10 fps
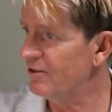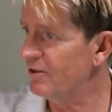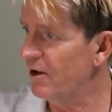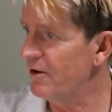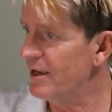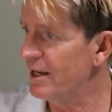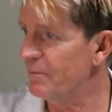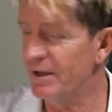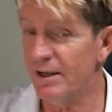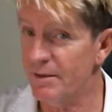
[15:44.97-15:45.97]
Slow down a
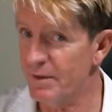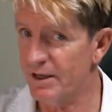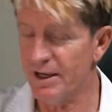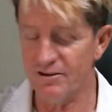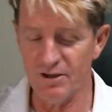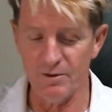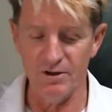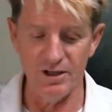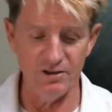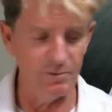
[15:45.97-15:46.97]
bit. Let me catch up. I
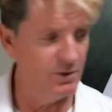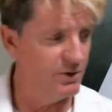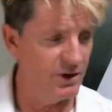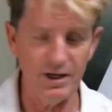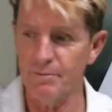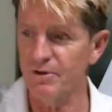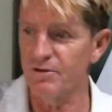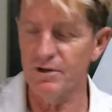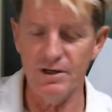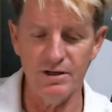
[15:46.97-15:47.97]
need to pour a cup of
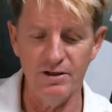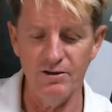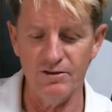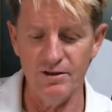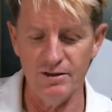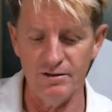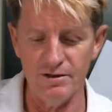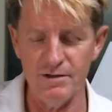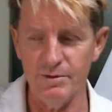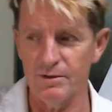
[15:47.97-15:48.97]
tea. Can you see the
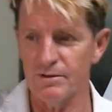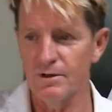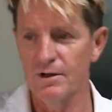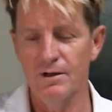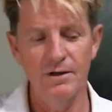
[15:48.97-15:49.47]
teapot?